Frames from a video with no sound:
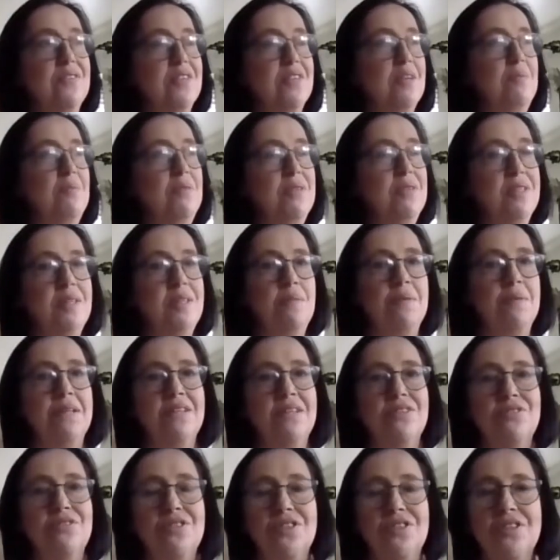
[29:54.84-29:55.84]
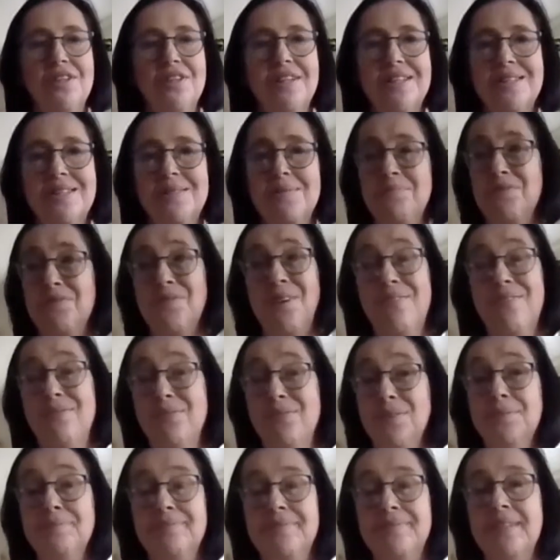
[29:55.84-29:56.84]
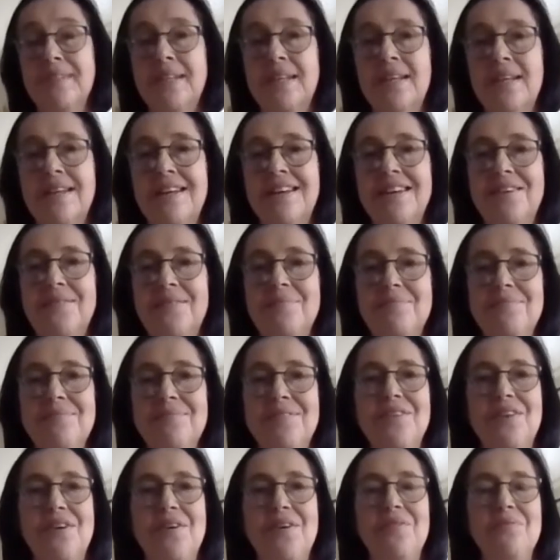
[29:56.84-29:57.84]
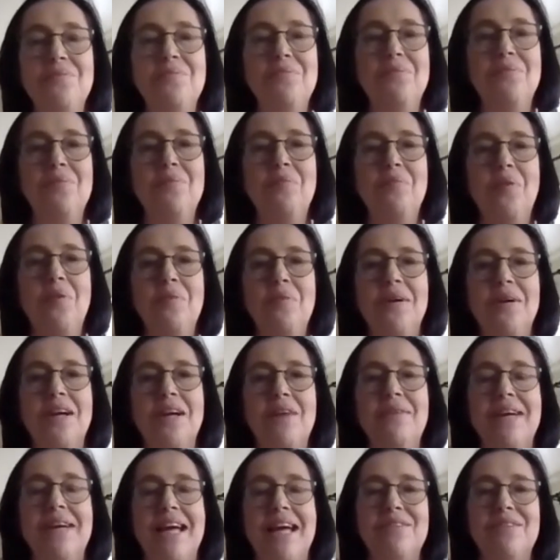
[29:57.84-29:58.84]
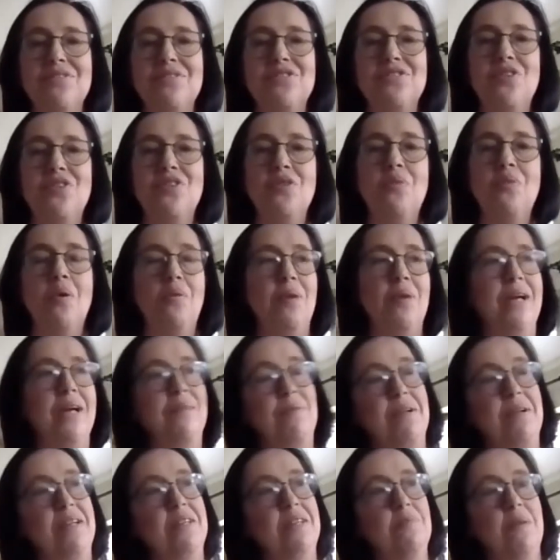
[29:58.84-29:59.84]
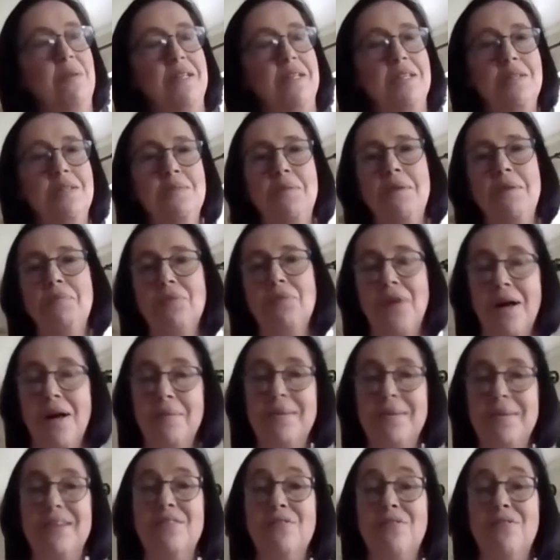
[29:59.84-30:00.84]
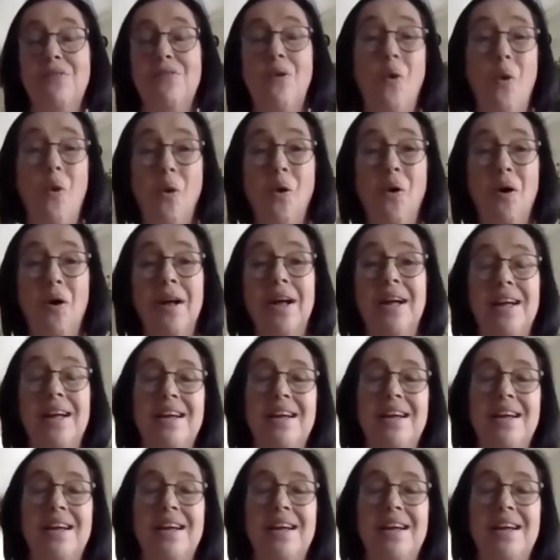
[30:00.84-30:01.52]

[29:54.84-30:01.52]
as a community paediatrician, it's travel. You know, what we're going out to, what we're expecting people come in for.